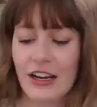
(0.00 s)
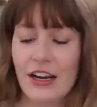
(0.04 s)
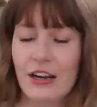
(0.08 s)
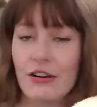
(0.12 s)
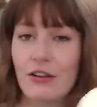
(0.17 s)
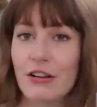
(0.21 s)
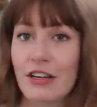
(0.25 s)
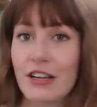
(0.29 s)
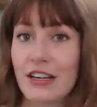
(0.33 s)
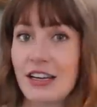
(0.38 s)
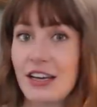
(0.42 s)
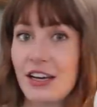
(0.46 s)
and
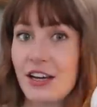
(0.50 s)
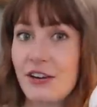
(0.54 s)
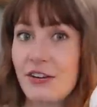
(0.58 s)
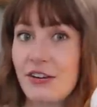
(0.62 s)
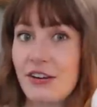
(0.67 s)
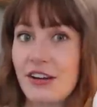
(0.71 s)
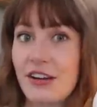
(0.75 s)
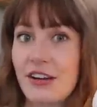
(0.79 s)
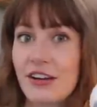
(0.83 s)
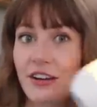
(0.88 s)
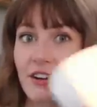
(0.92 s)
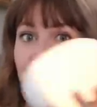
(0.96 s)
you can
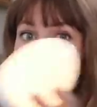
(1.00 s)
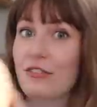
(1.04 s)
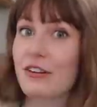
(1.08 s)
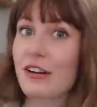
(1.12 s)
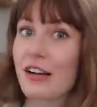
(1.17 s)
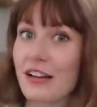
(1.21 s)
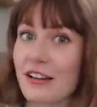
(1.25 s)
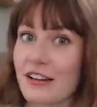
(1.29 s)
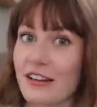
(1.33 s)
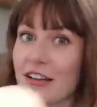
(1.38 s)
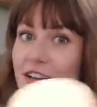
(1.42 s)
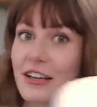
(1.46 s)
carry your
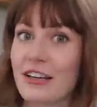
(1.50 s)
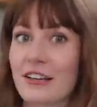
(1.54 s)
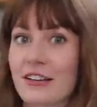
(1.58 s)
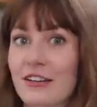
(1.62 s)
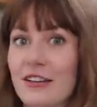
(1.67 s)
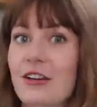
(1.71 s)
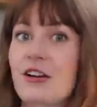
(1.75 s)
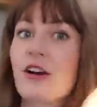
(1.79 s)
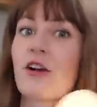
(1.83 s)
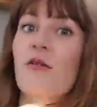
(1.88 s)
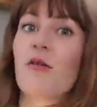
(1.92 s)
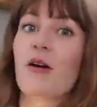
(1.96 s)
nightlight
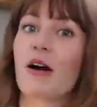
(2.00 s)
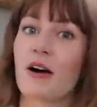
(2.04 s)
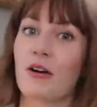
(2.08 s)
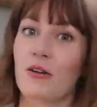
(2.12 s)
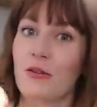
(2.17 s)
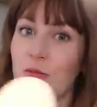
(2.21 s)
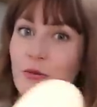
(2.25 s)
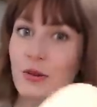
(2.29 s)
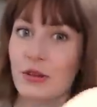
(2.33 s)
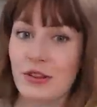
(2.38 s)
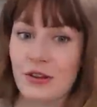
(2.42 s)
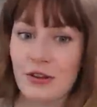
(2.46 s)

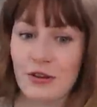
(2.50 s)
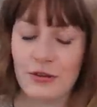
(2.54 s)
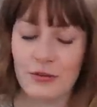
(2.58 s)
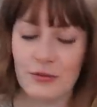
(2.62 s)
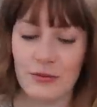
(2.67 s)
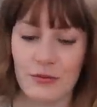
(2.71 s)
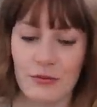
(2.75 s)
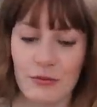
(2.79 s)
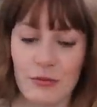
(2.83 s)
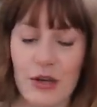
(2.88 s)
around with you.